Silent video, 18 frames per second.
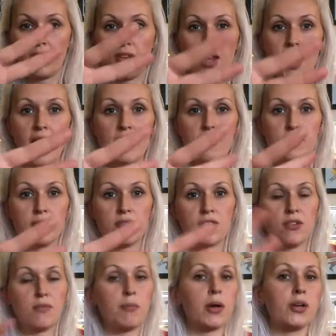
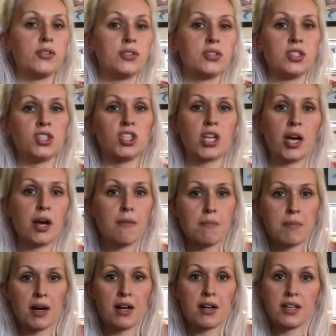Haven't posted yet,
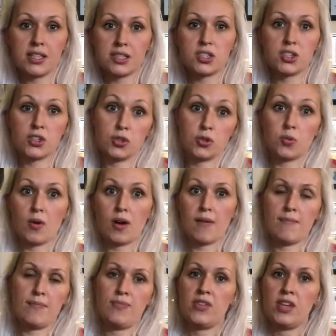but it's a good
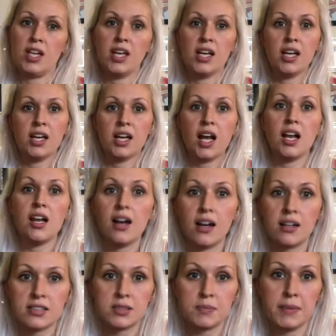one. A
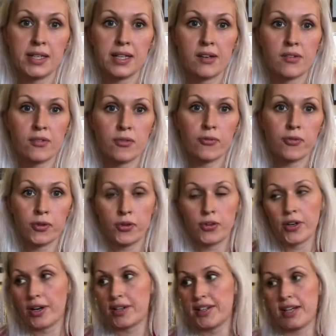last minute
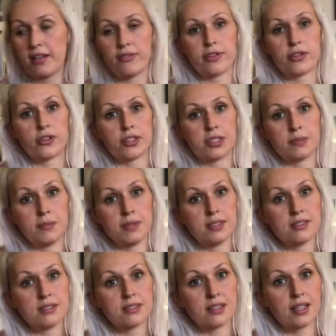food idea for
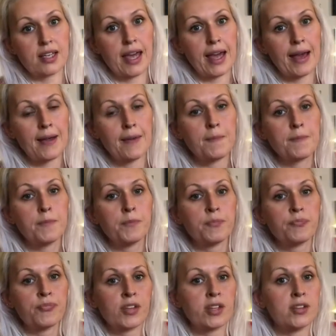Christmas, okay?
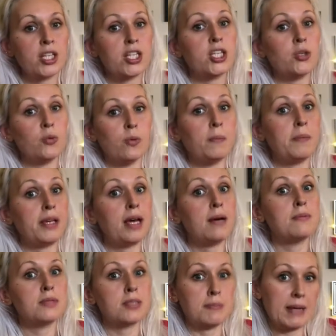That you will be
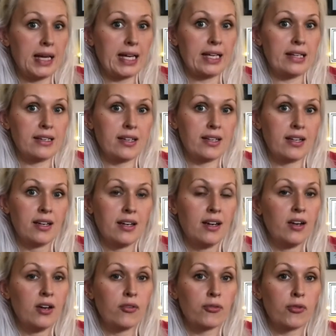able to make
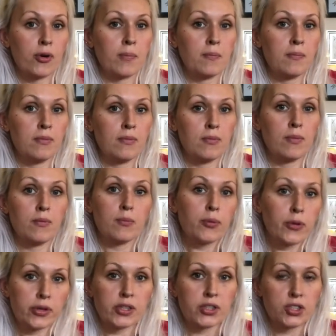from
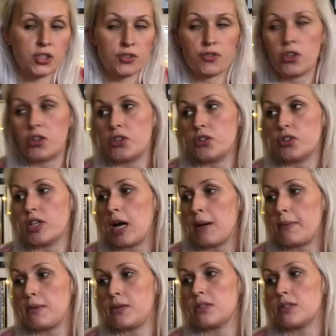products you've got in your cupboard.